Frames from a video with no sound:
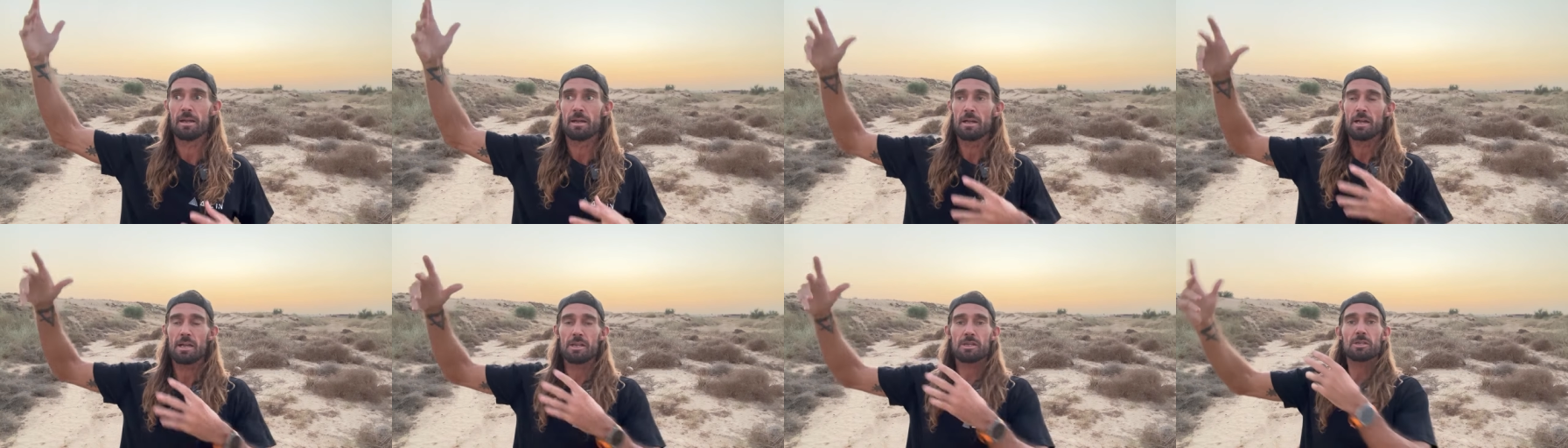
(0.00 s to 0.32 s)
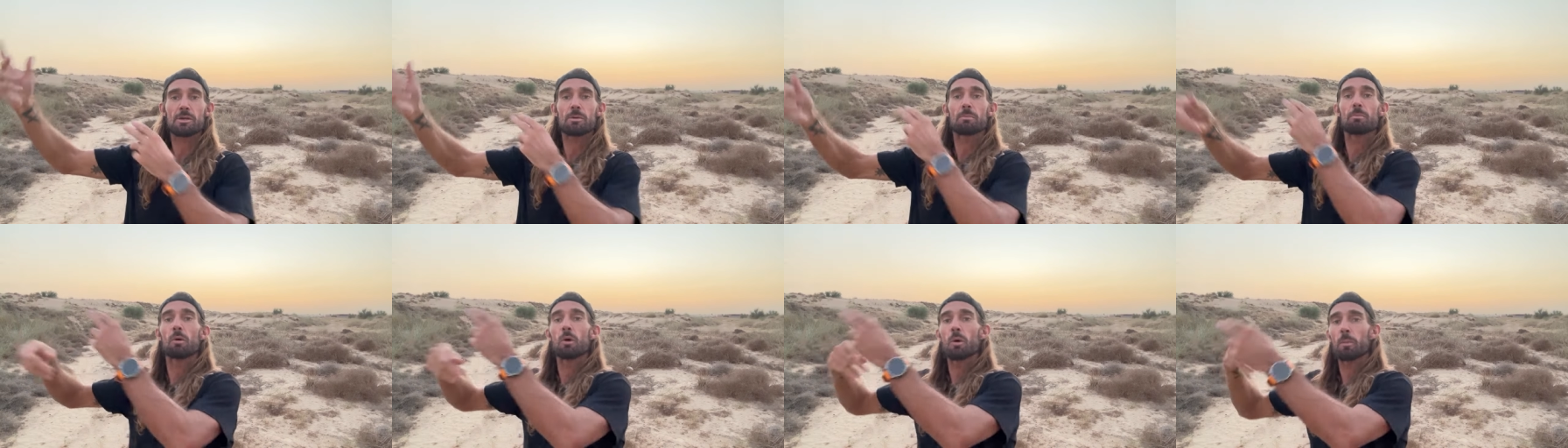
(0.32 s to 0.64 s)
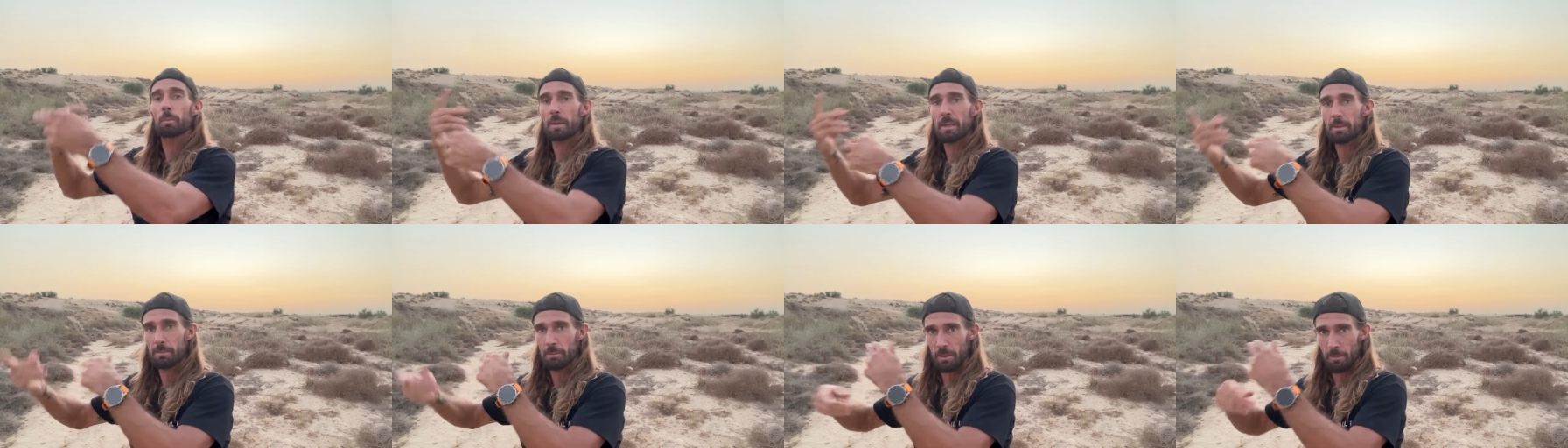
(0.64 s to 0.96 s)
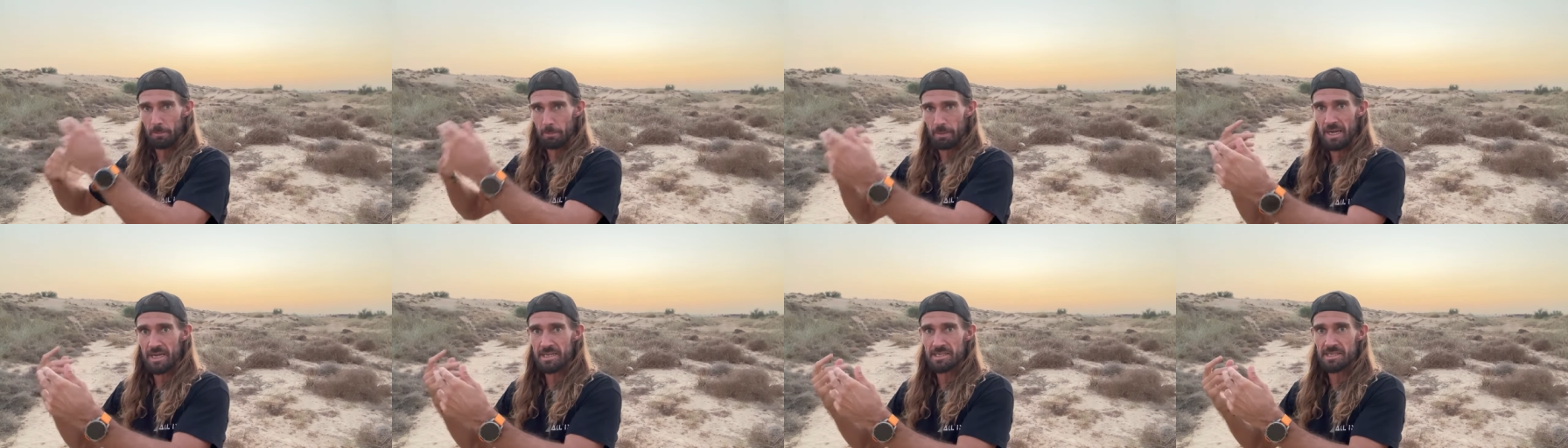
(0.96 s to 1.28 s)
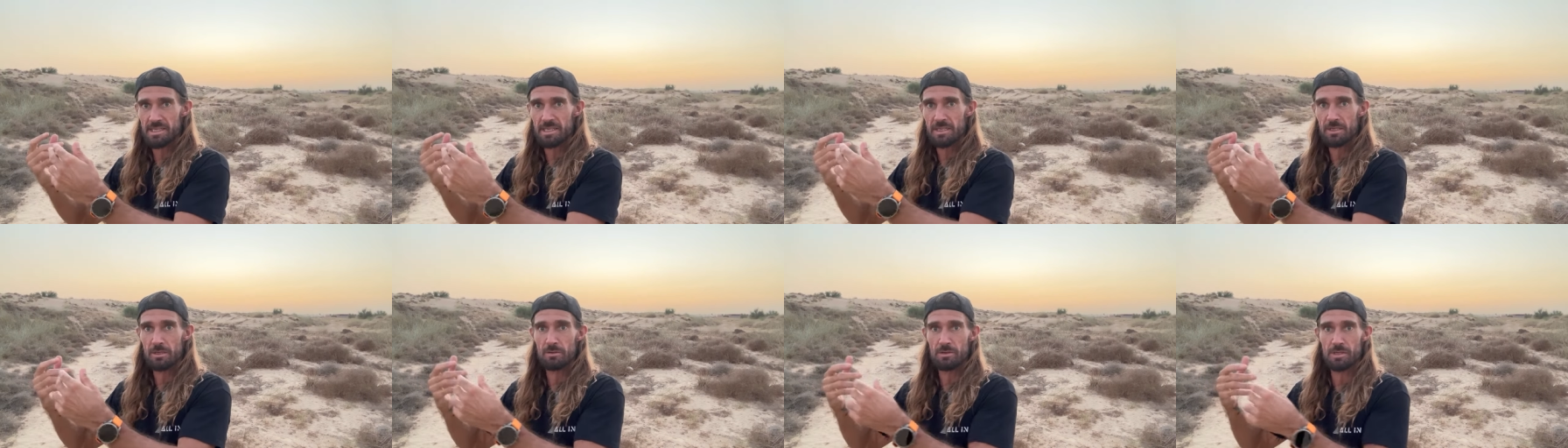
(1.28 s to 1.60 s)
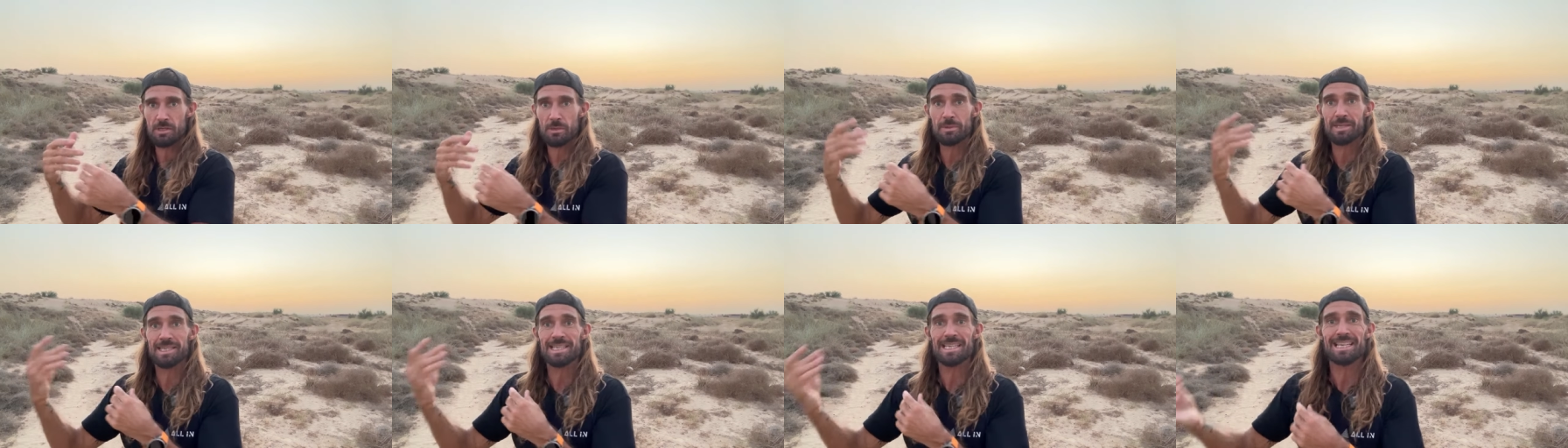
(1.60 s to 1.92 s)
And so more people are passing you,
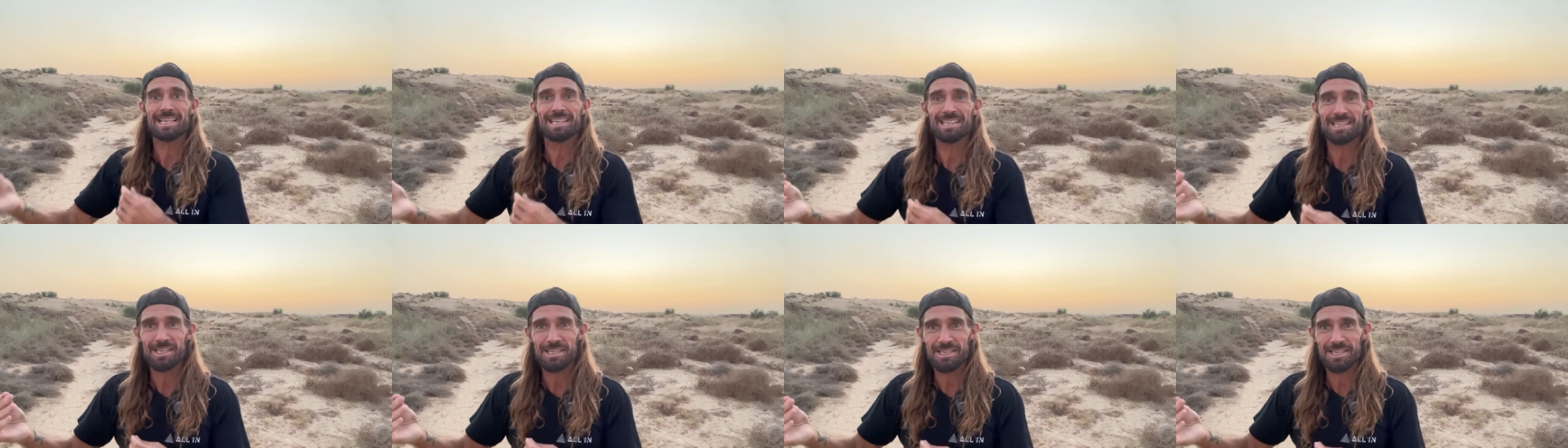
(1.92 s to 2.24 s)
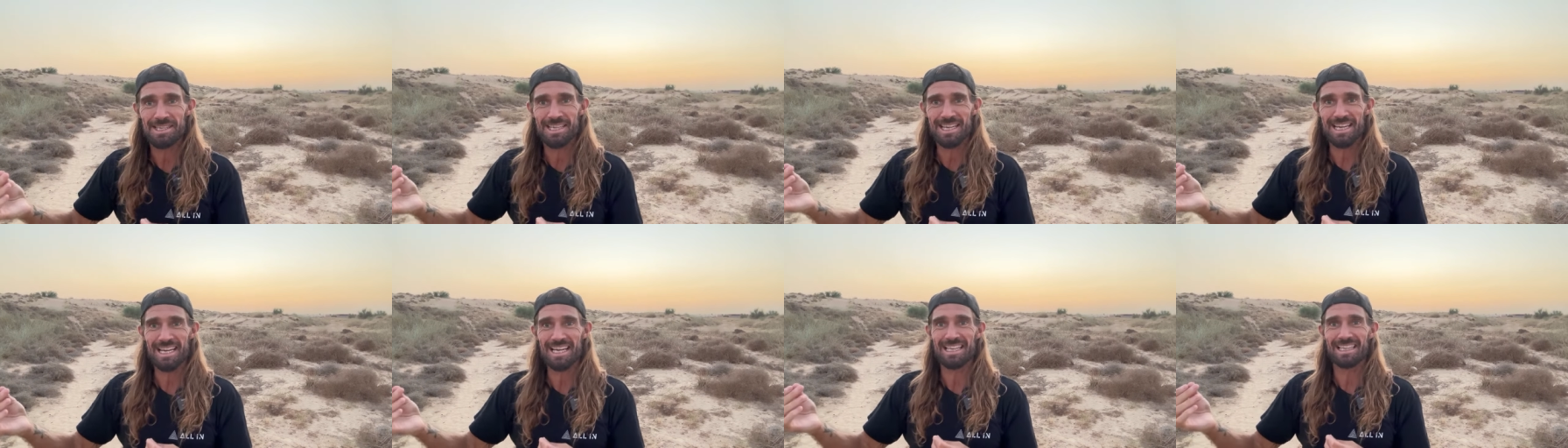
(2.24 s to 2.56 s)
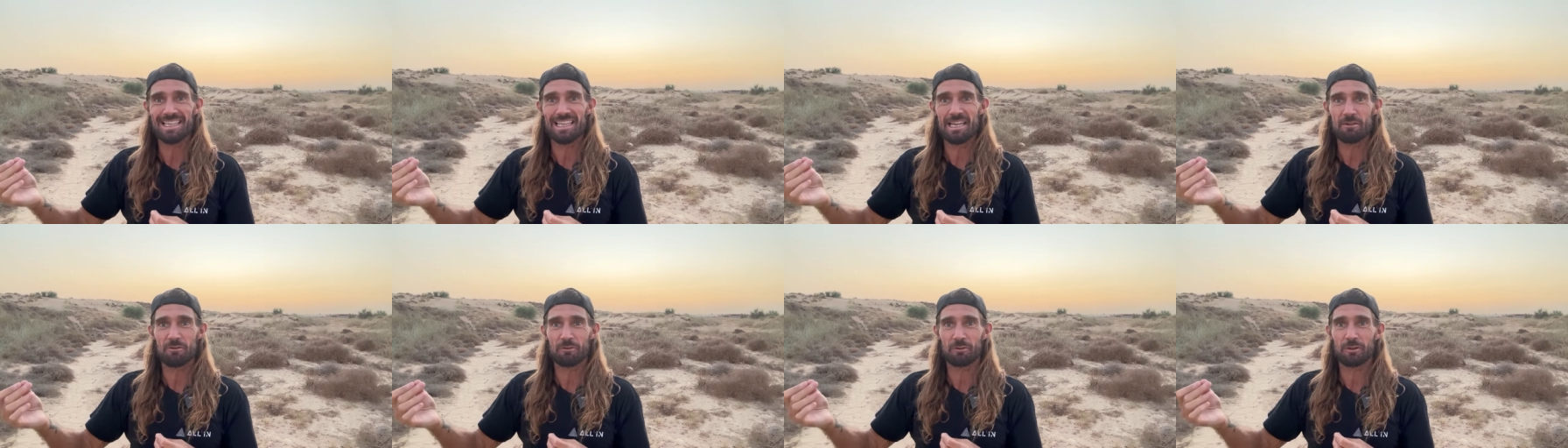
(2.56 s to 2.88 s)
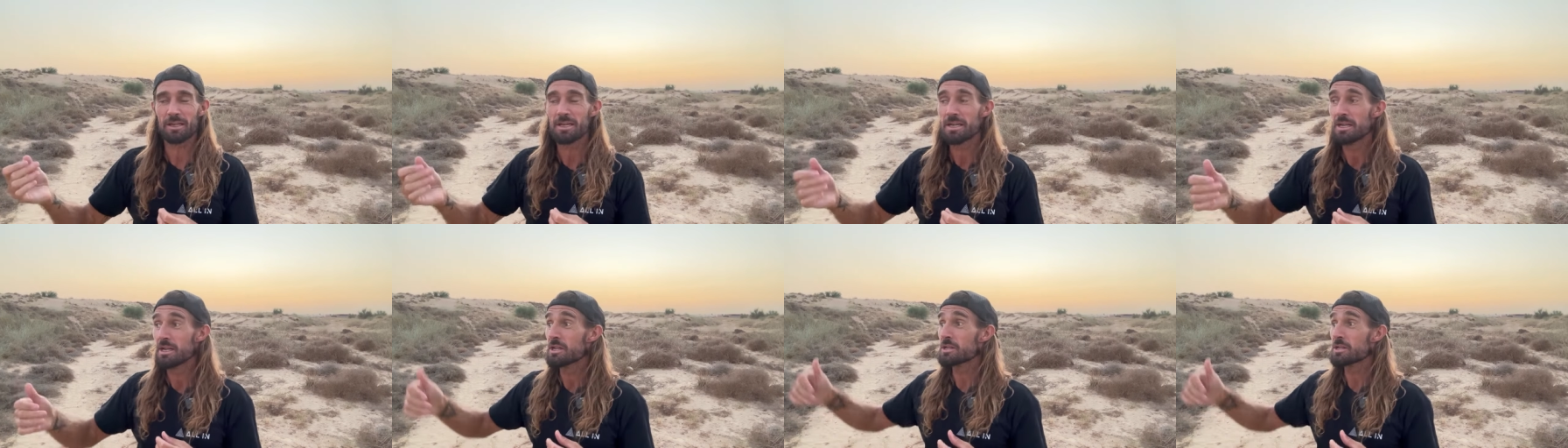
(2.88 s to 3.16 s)
so it's easier to get a lift.